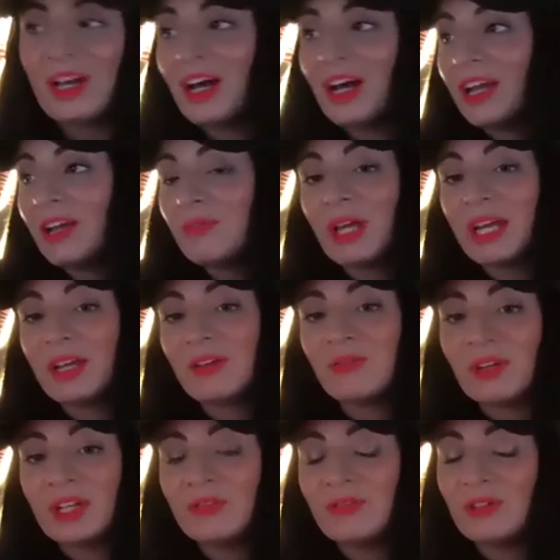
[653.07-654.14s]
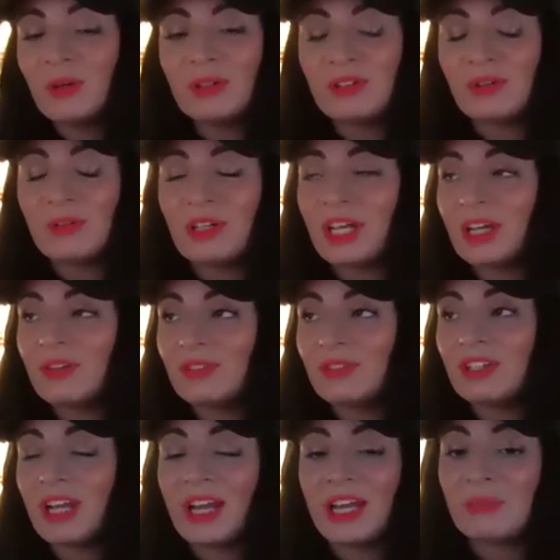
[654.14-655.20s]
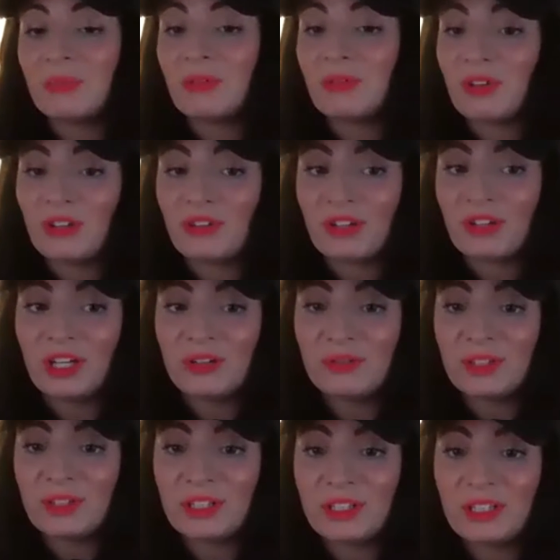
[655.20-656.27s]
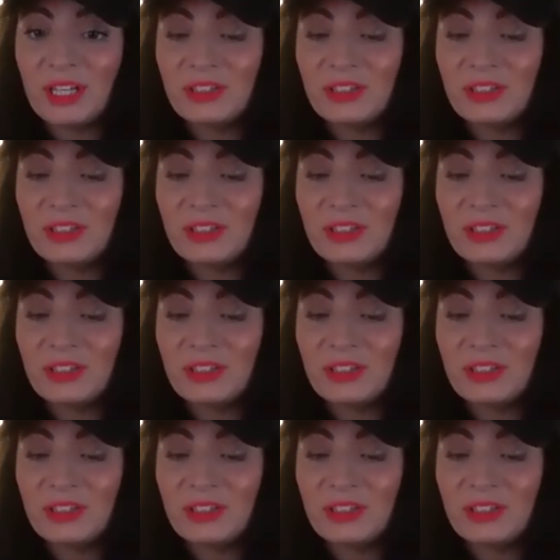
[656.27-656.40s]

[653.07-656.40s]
I am like even though I don't look at it every day, I am a fashion lover.